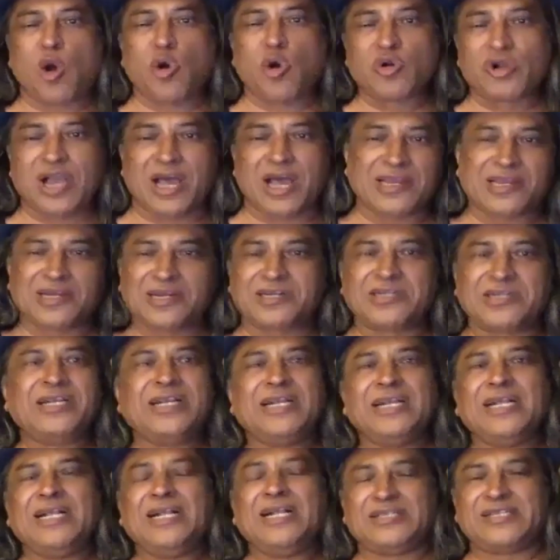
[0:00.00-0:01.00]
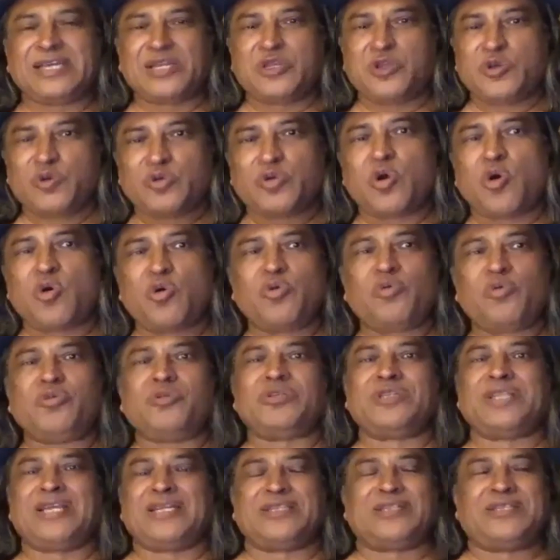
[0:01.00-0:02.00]
color that you know
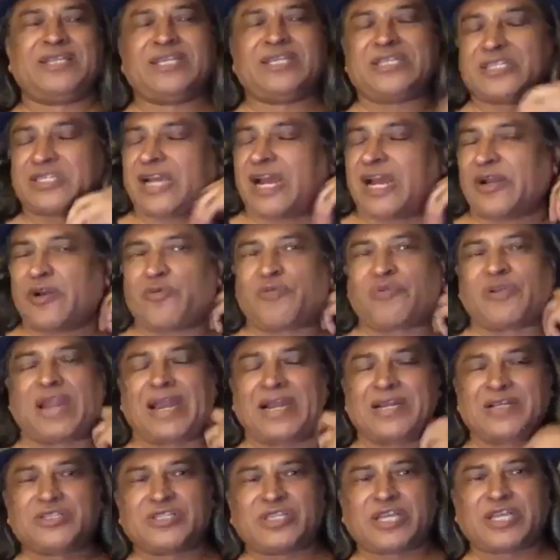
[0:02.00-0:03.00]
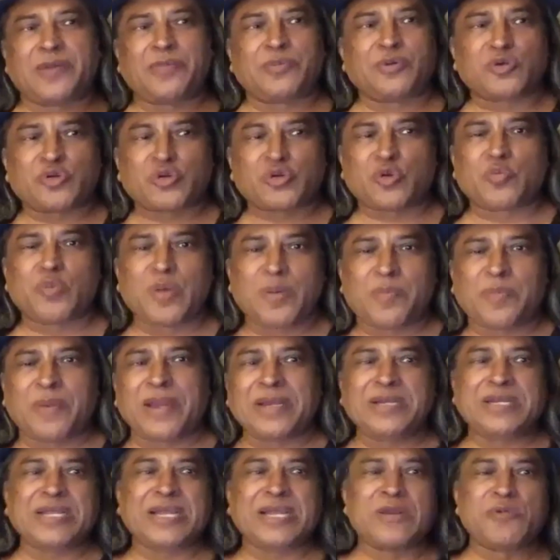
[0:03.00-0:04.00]
that this kind of landscape you should be
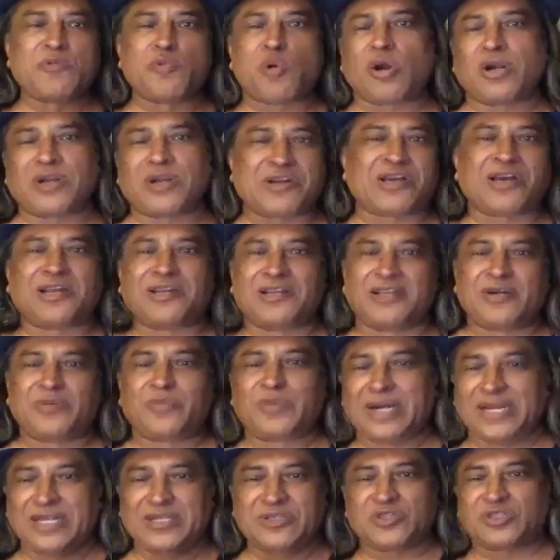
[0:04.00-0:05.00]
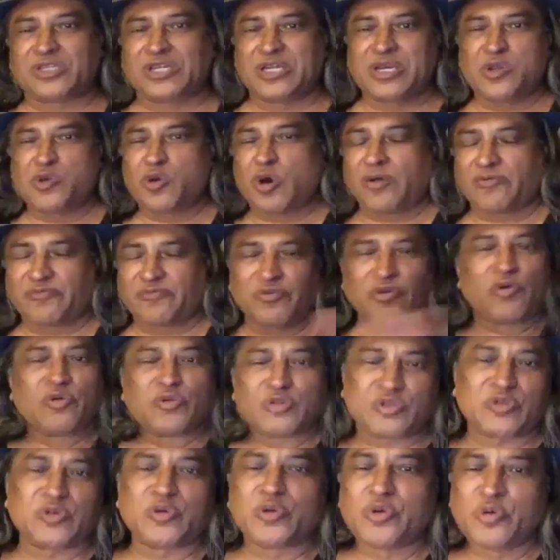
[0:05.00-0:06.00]
painting in watercolor, but instead you are
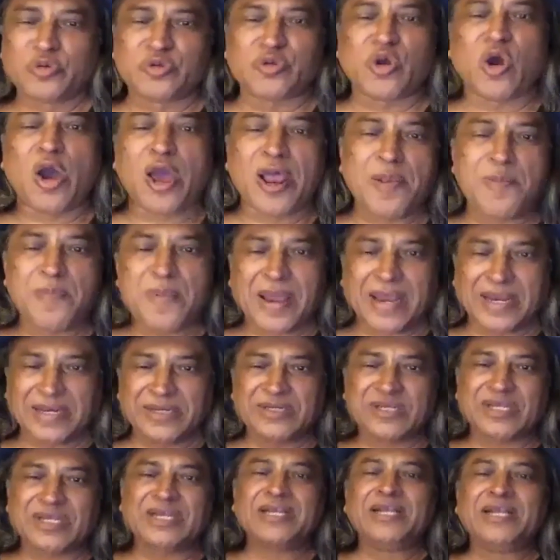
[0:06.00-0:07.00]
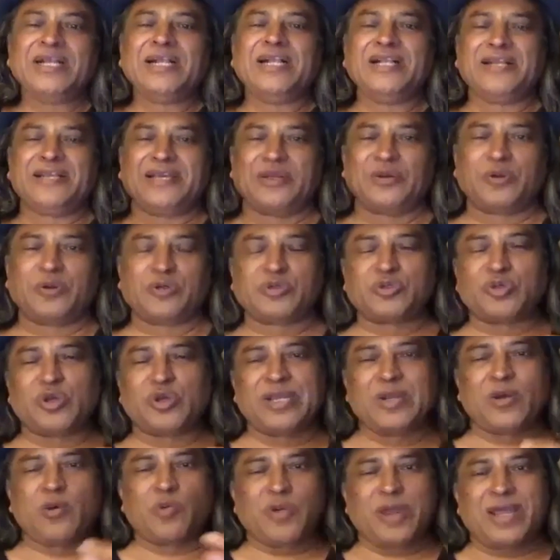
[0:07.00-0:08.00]
forced to use oil paint. You know, so
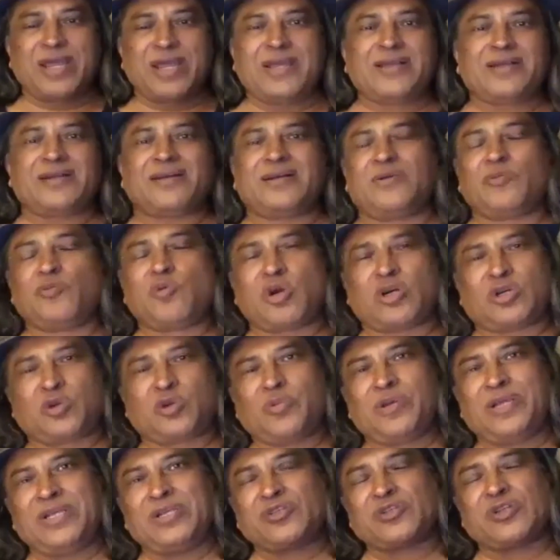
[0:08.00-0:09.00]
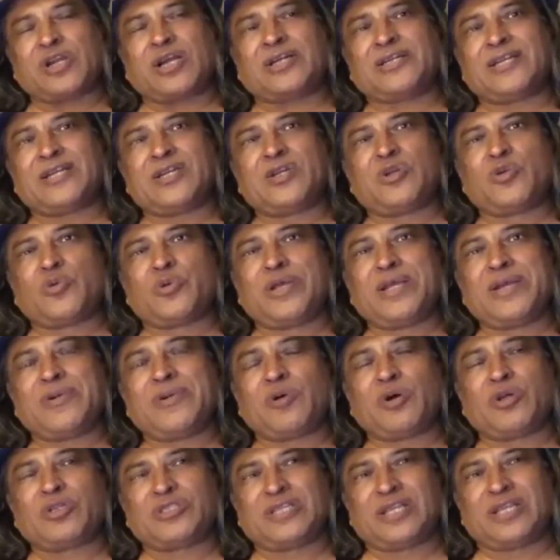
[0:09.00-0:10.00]
in a way, what we started doing
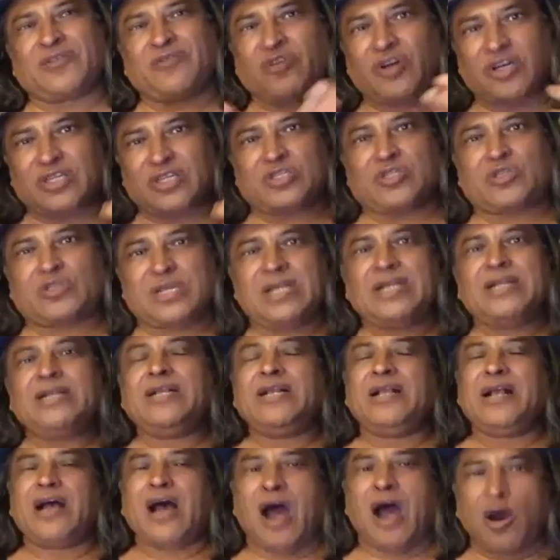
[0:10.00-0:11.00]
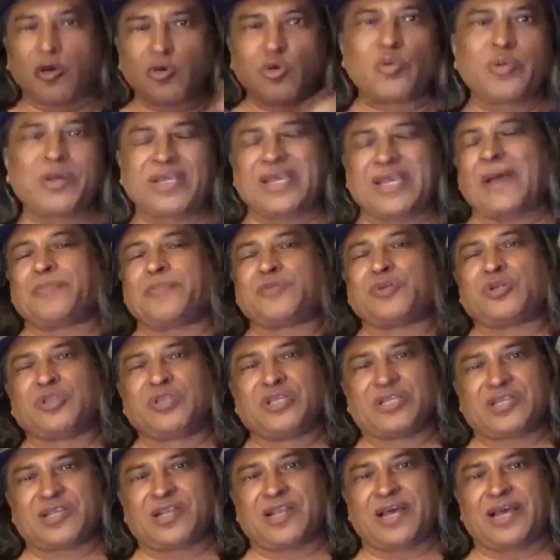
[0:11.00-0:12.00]
was that first, how do we capture
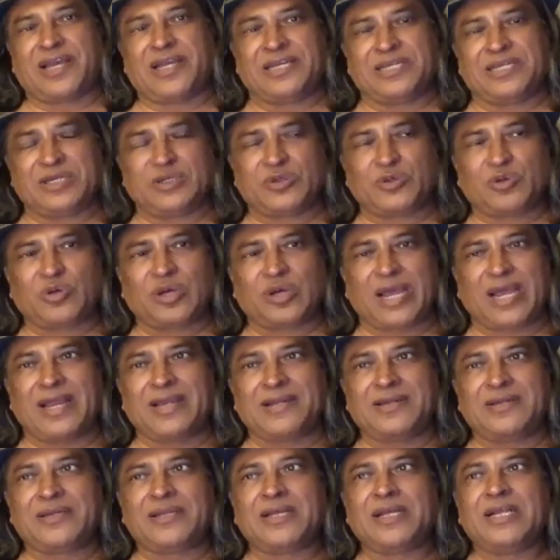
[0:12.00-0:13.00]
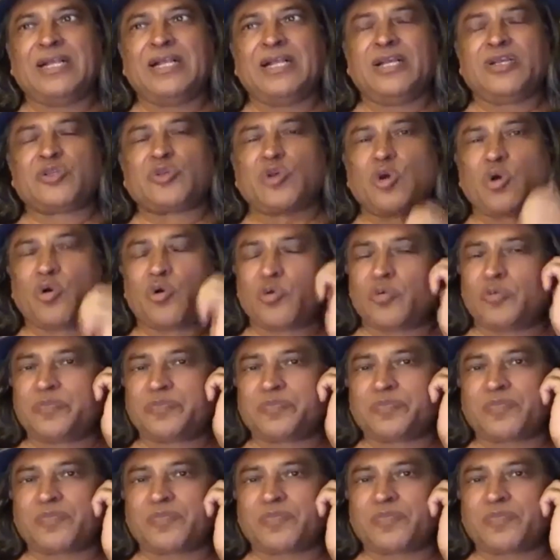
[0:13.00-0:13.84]
this light? You know, and so